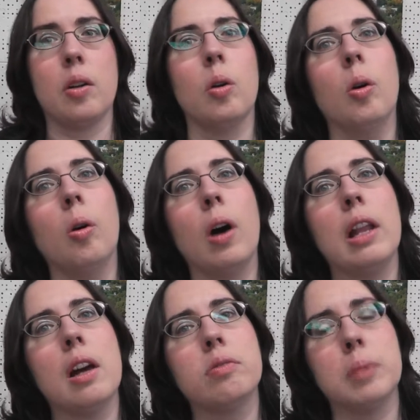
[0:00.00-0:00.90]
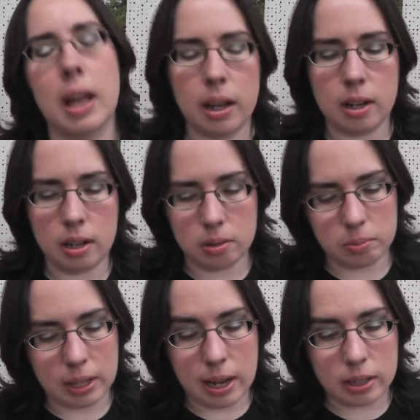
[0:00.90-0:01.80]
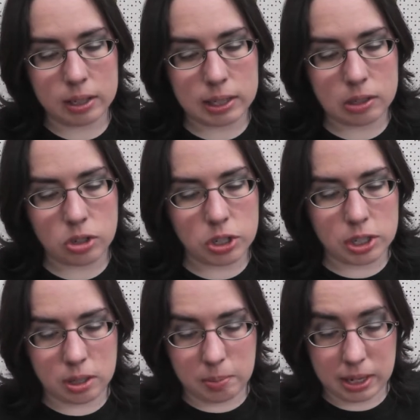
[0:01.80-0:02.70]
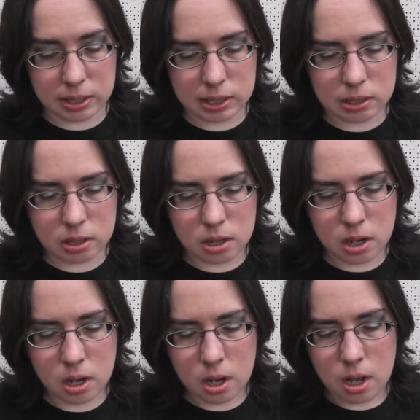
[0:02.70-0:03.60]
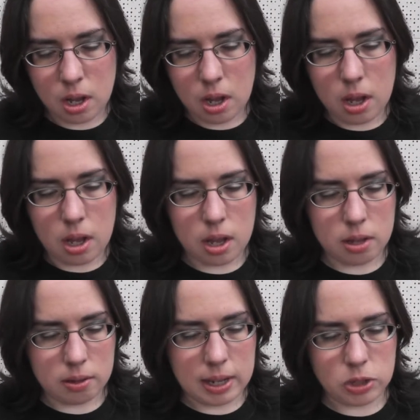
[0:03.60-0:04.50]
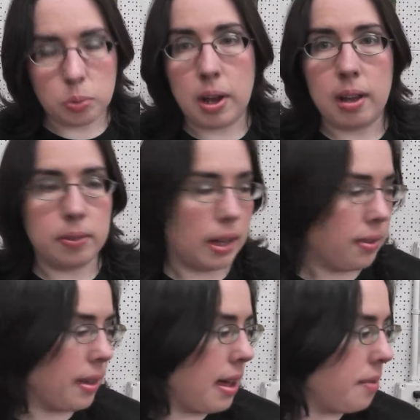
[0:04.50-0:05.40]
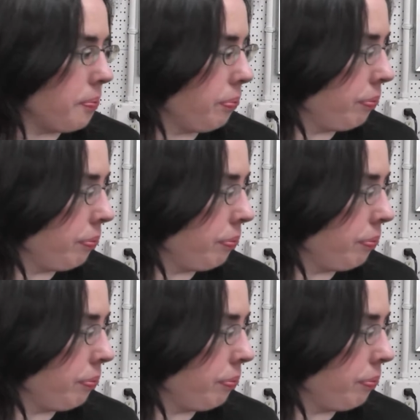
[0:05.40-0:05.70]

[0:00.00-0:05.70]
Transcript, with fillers: Oh, I love plaid. plaid is just the best. And that's why I've got that.